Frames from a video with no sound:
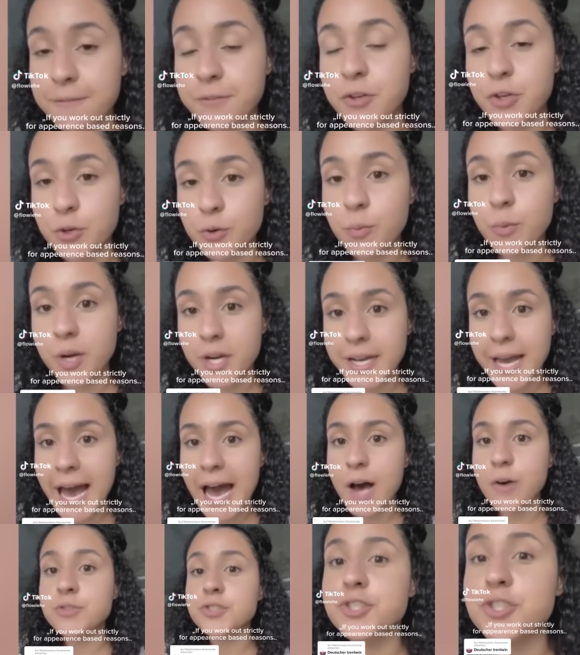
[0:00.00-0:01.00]
You work
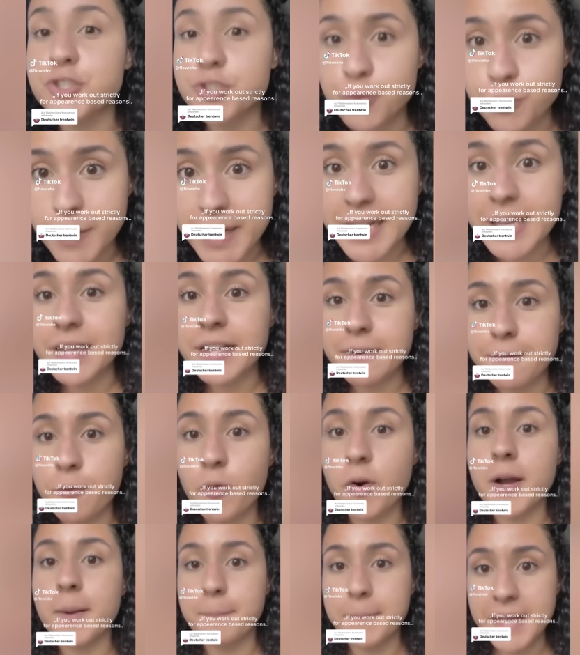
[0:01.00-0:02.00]
out strictly for
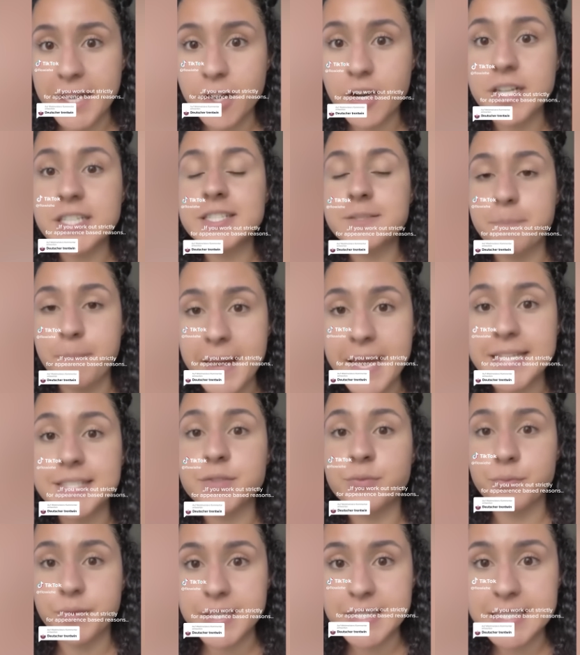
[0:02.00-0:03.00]
appearance-based
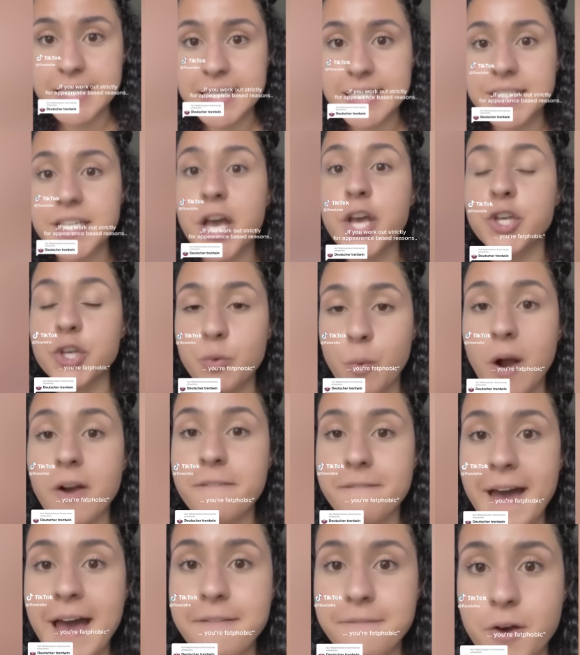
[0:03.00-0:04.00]
reasons, you are
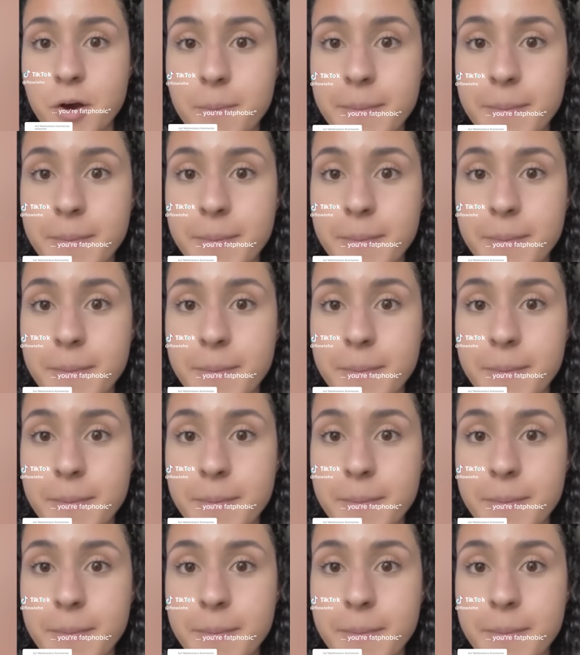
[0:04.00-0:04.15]
fat phobic.